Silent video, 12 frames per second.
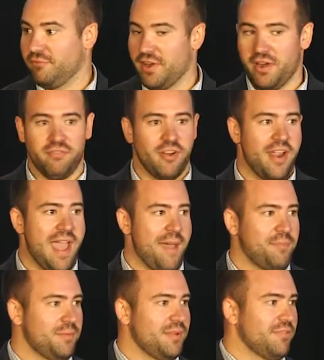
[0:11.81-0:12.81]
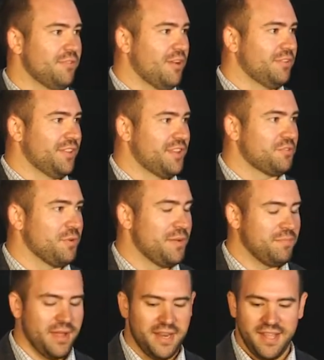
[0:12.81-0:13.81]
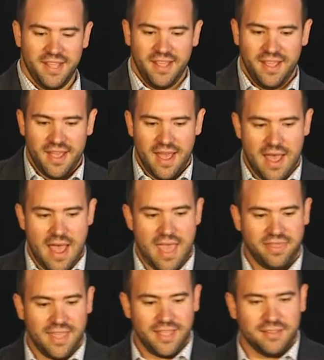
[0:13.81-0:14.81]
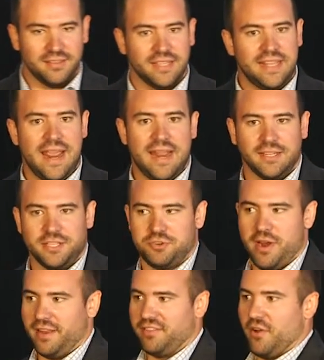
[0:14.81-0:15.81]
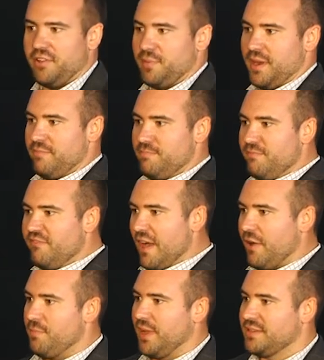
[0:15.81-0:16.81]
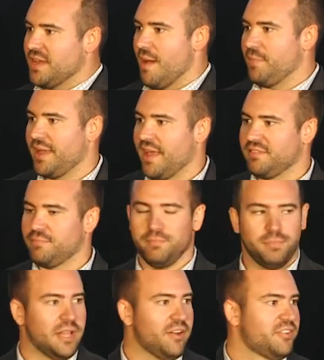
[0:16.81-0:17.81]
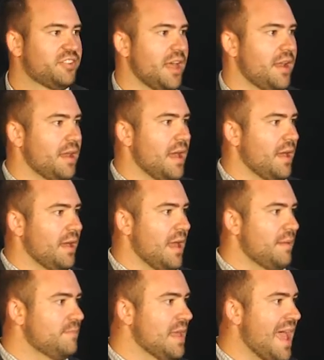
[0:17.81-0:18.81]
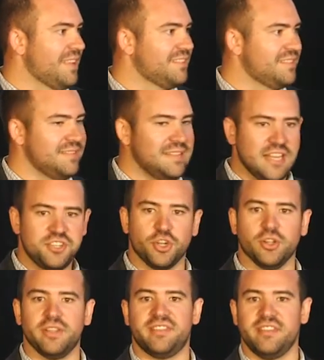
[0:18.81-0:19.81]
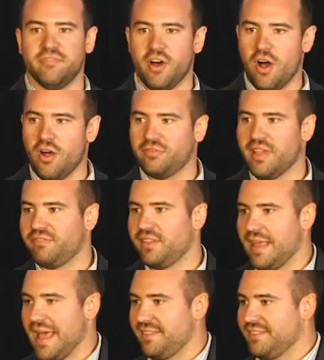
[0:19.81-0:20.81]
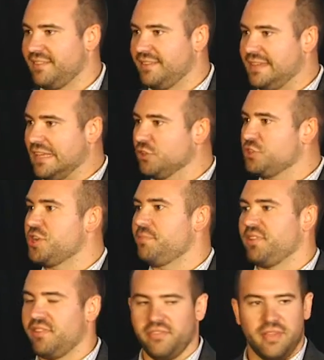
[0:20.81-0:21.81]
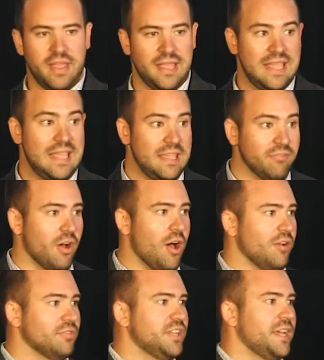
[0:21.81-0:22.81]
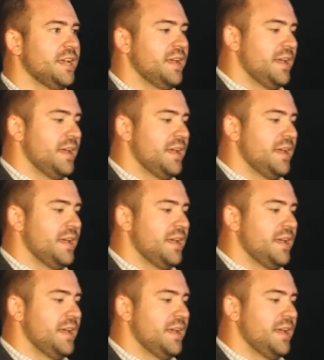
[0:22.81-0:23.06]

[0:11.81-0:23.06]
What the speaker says: very, very happy to be involved in this one. But I think lead handling training has always been a very big topic, as Blair said. As digital has evolved, as dealerships have evolved,